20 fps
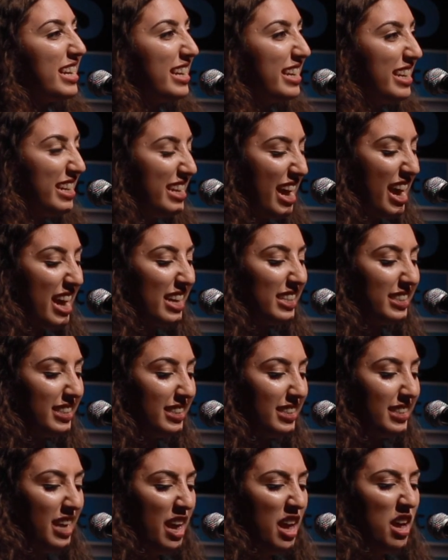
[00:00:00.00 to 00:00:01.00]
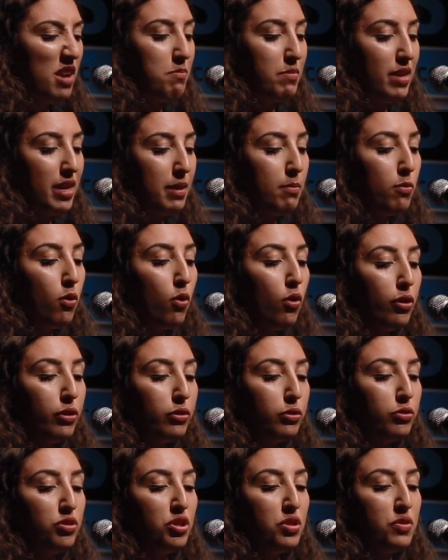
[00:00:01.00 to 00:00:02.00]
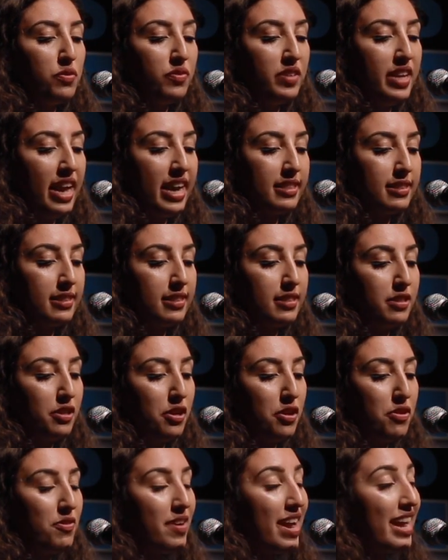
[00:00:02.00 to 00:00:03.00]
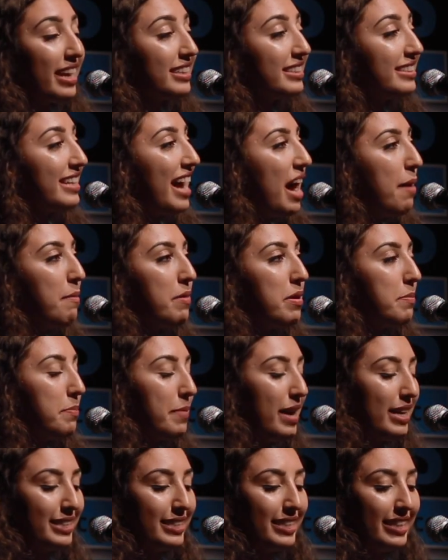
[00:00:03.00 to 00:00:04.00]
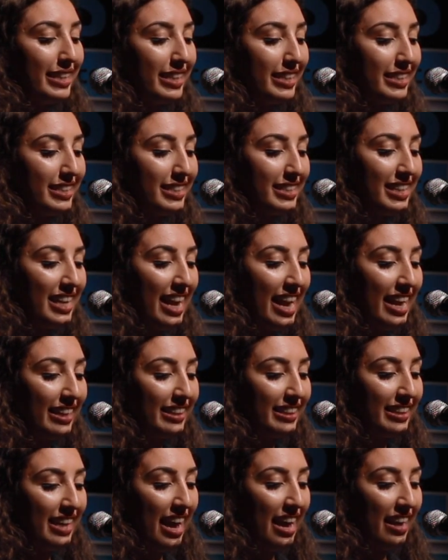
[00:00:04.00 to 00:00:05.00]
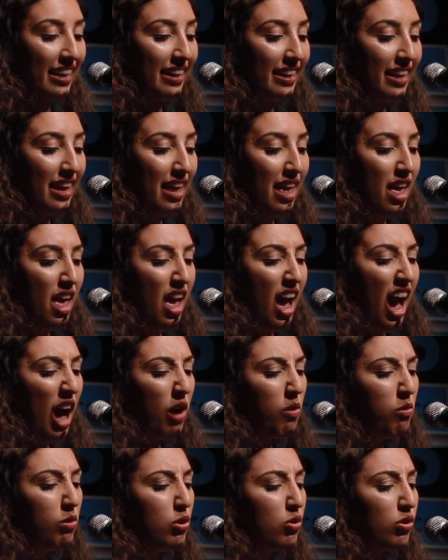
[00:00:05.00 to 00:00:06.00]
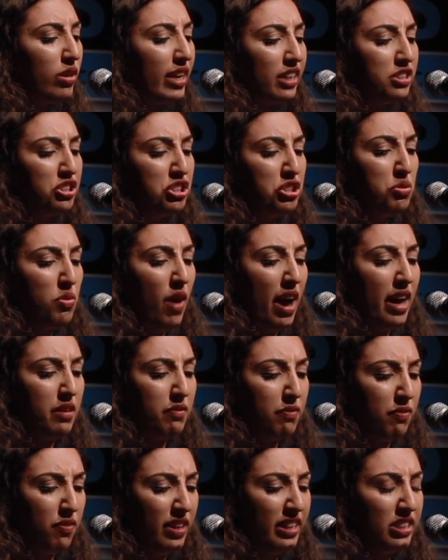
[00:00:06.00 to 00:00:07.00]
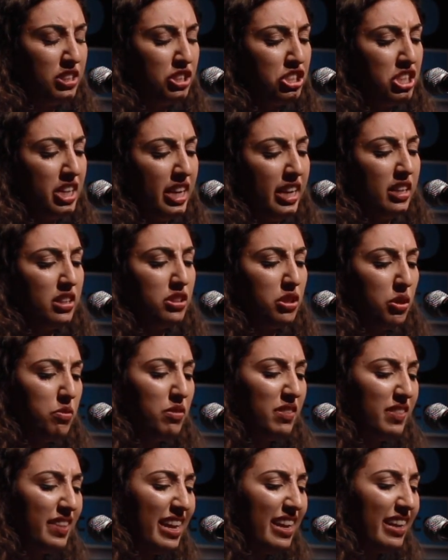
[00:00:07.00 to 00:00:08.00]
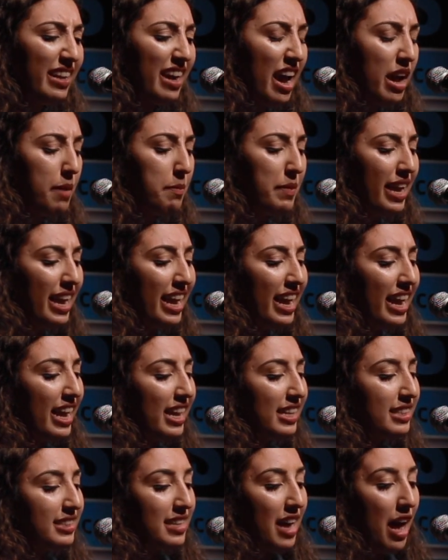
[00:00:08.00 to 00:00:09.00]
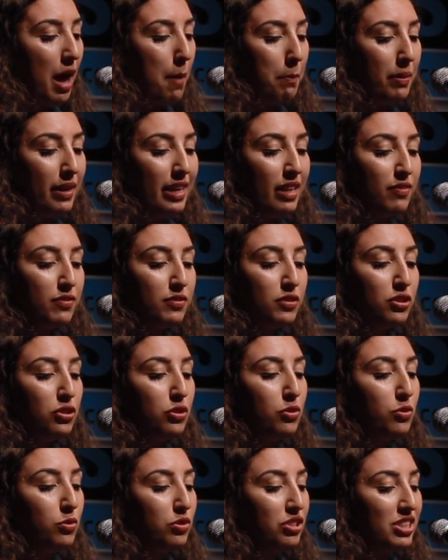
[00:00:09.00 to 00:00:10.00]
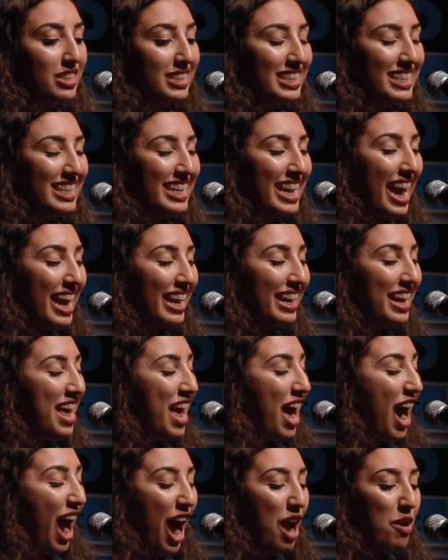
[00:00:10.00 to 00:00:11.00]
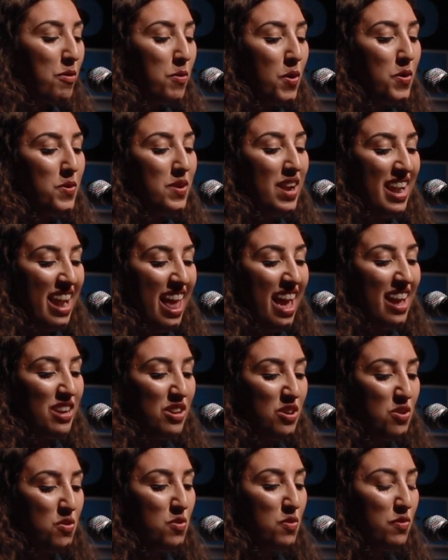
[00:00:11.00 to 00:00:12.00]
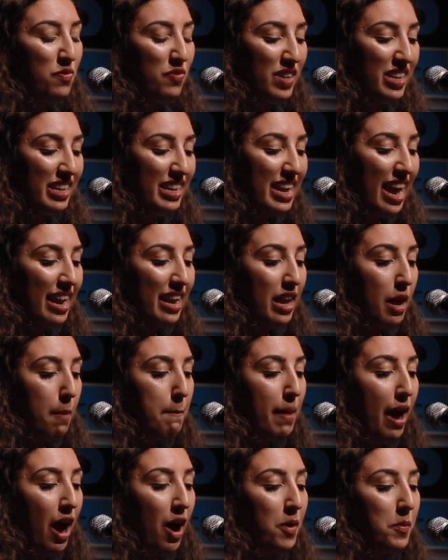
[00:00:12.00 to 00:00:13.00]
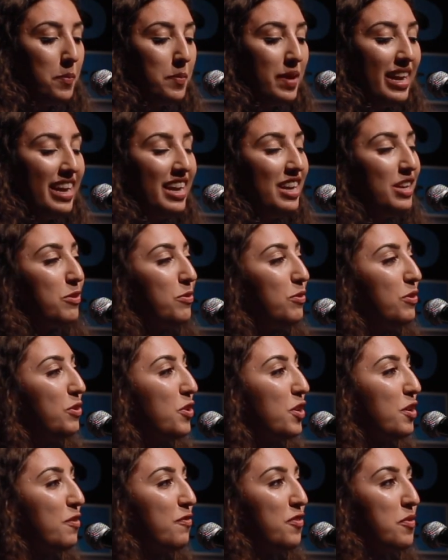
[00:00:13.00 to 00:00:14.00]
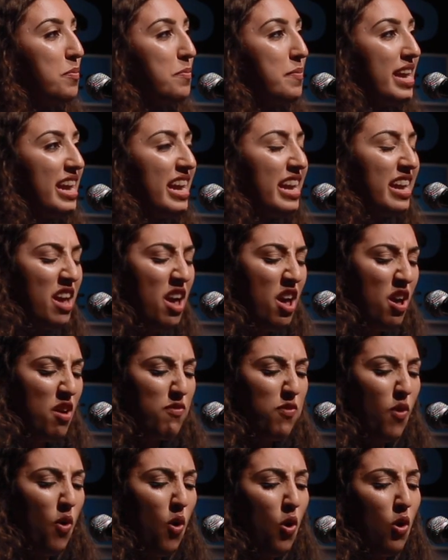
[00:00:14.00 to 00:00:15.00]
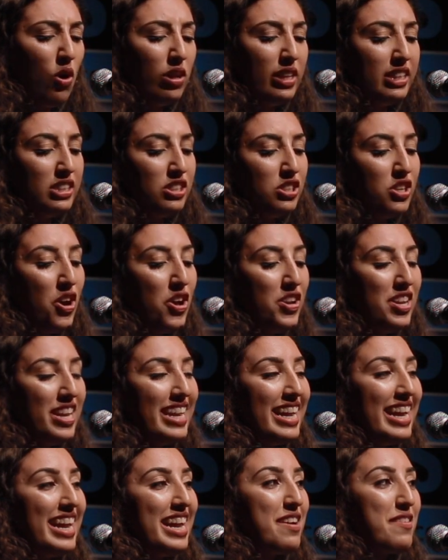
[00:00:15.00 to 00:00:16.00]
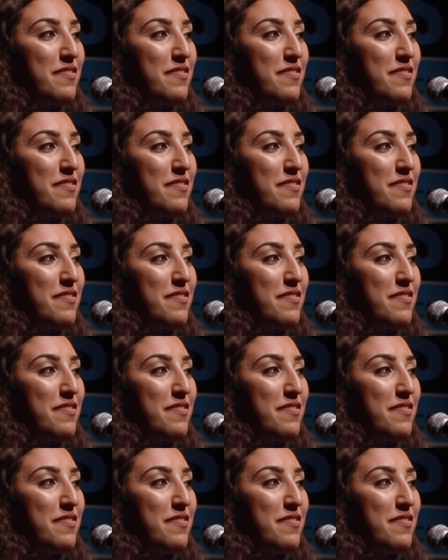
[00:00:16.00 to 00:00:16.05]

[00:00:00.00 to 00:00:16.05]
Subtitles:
And yes, me mortal, you've guessed correct. I'm a masochist like that. I'll look at you unflinching. Don't think I'm here to uplift you just yet. I won't let you forget about me. You'll look for me for all eternity.